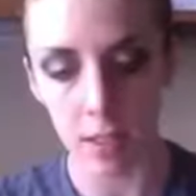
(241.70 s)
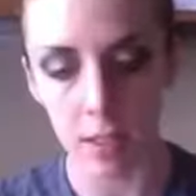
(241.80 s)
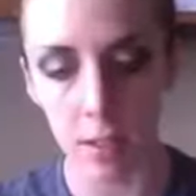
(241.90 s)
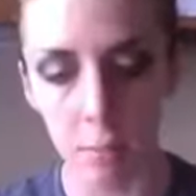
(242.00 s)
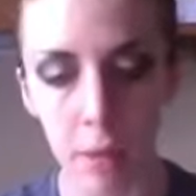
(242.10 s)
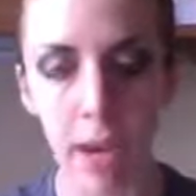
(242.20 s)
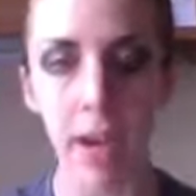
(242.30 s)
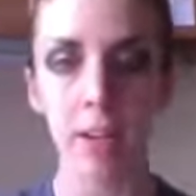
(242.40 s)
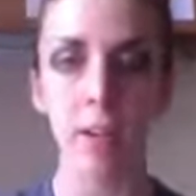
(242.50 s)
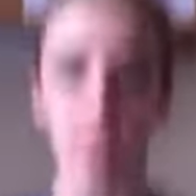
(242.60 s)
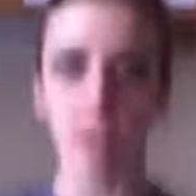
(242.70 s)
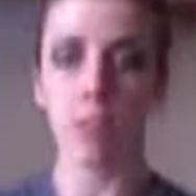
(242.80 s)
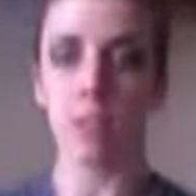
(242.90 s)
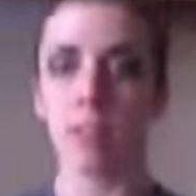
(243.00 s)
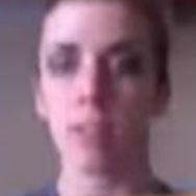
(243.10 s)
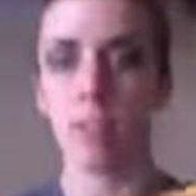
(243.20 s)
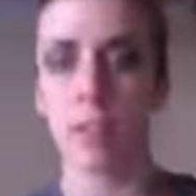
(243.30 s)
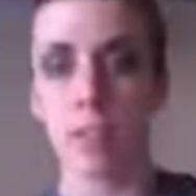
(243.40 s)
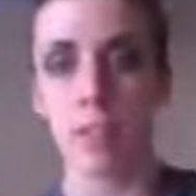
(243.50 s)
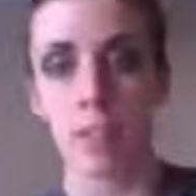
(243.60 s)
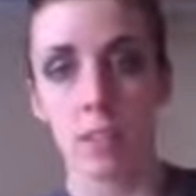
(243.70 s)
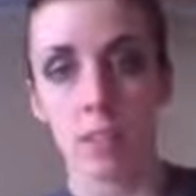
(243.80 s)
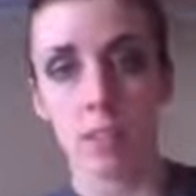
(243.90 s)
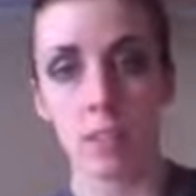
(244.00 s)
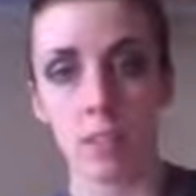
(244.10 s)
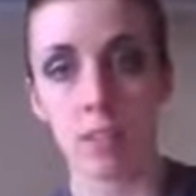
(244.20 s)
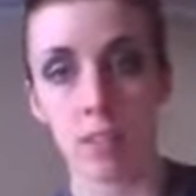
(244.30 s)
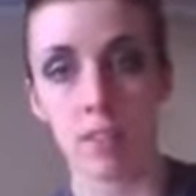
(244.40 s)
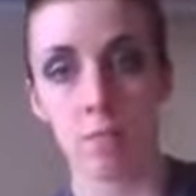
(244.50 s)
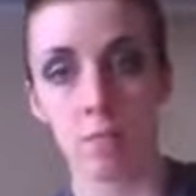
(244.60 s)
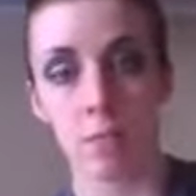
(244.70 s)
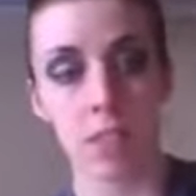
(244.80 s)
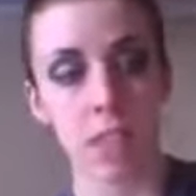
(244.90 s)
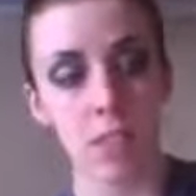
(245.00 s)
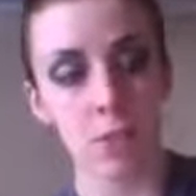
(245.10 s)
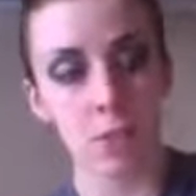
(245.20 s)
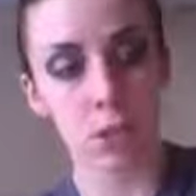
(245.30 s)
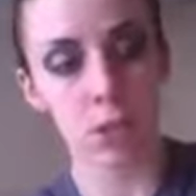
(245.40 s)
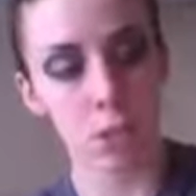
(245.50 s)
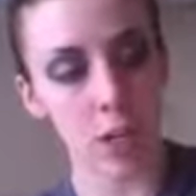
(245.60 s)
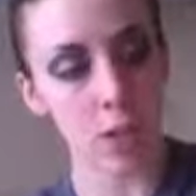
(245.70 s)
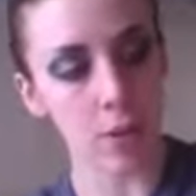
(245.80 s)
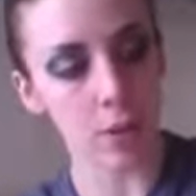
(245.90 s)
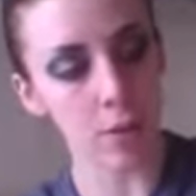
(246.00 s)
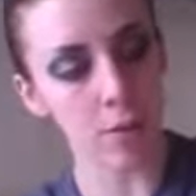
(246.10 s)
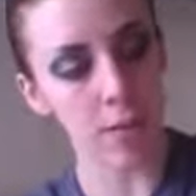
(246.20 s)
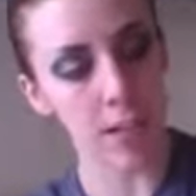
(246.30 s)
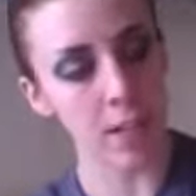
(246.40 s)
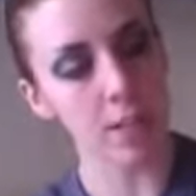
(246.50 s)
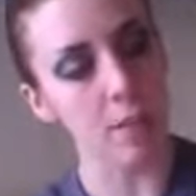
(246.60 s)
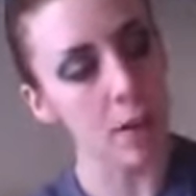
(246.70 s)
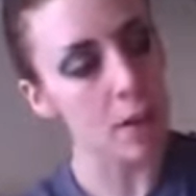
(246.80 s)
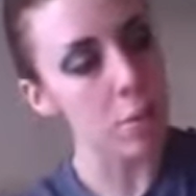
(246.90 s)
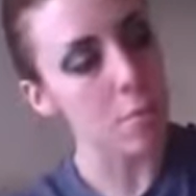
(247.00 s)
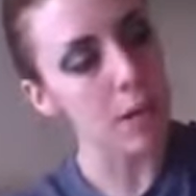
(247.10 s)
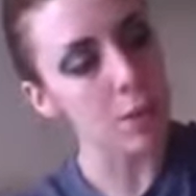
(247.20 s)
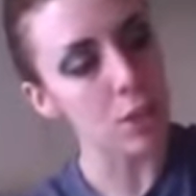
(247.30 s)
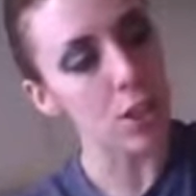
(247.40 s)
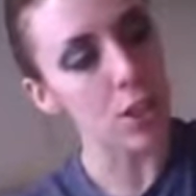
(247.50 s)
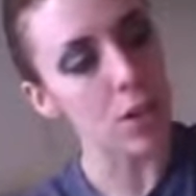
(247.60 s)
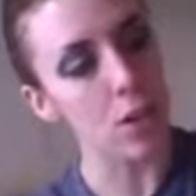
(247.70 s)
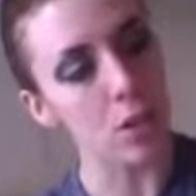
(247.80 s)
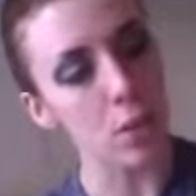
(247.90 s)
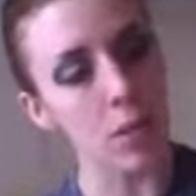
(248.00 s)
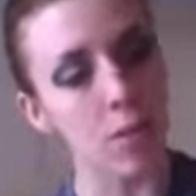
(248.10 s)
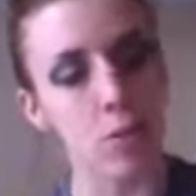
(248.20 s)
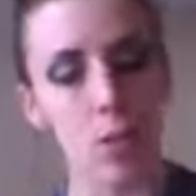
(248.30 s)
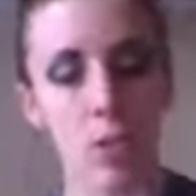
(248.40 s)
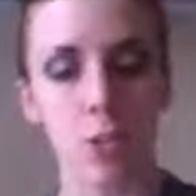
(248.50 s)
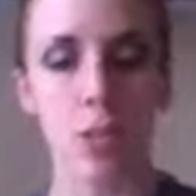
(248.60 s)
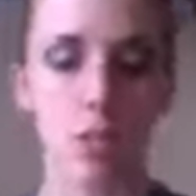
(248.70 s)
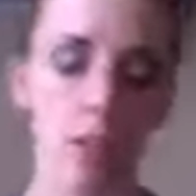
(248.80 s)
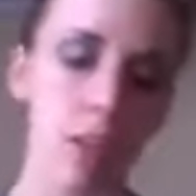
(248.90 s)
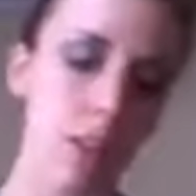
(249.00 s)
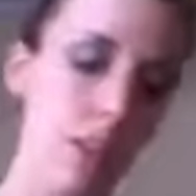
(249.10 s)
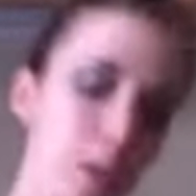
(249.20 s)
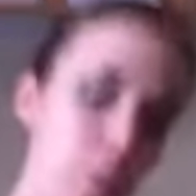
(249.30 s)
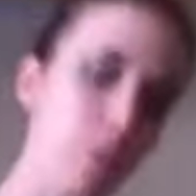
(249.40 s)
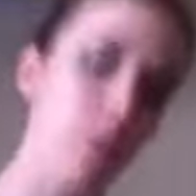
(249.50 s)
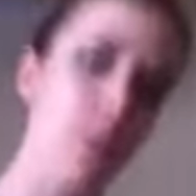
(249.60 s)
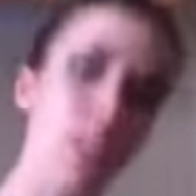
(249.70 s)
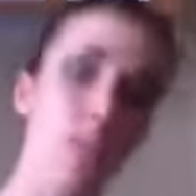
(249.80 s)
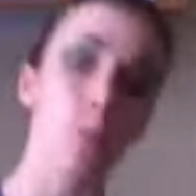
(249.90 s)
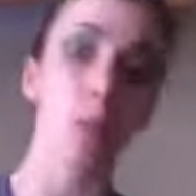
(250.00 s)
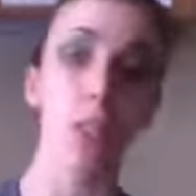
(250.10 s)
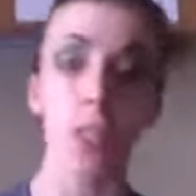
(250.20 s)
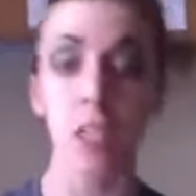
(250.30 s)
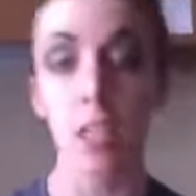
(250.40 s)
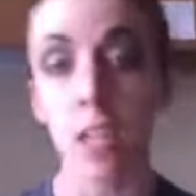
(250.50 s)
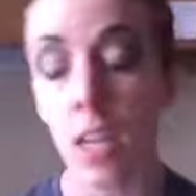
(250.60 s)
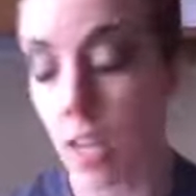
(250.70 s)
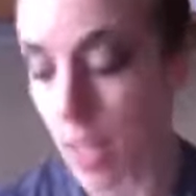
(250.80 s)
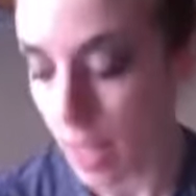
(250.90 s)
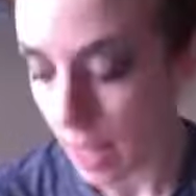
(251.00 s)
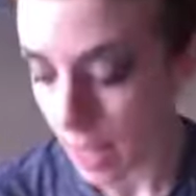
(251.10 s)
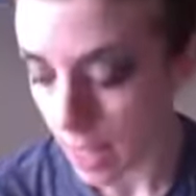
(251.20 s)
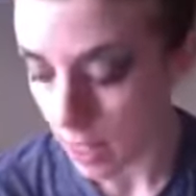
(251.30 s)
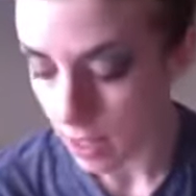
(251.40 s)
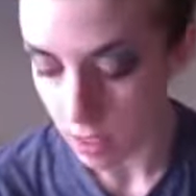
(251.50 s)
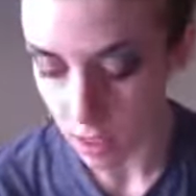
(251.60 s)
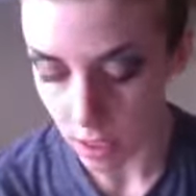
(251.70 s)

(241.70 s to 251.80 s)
The pattern doesn't get stretched out or faded very much at all when you stretch it, so I think their printing is really good. And